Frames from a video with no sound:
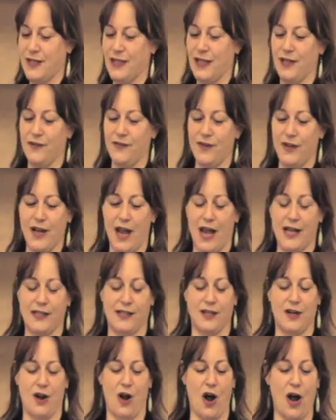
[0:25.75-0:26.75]
even
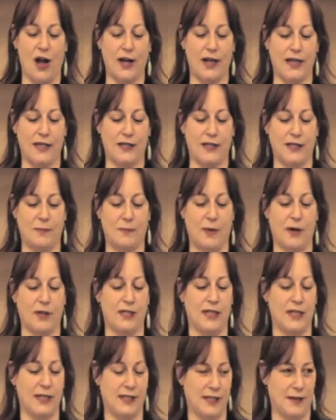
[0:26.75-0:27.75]
as an audience
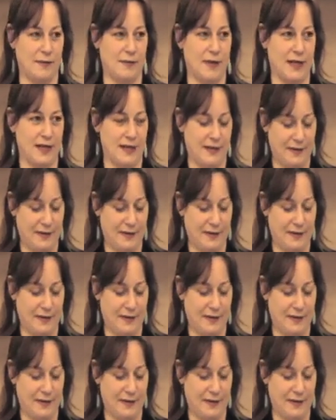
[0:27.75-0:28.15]
participant,